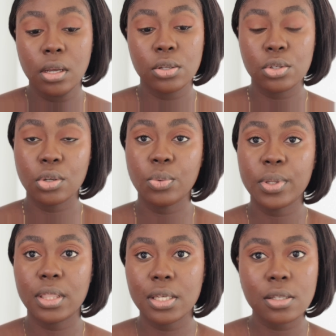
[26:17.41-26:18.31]
So
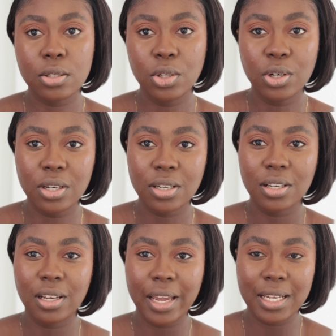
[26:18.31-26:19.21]
with this look,
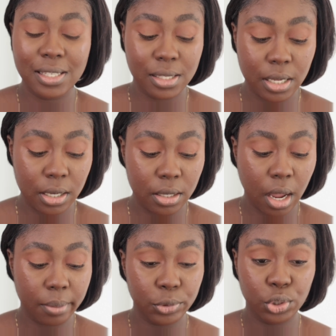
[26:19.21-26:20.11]
like I said,
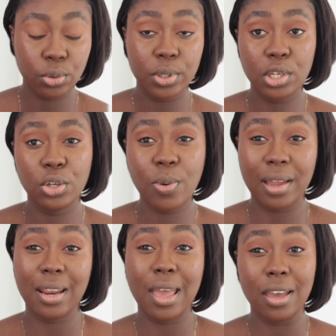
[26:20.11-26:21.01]
I'm showing you
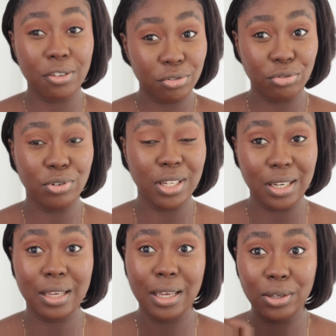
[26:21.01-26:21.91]
an
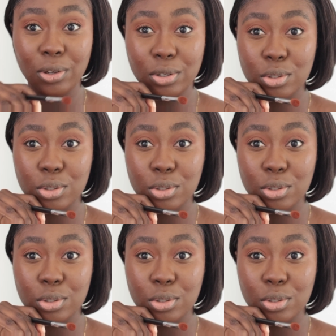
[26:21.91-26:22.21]
everyday look.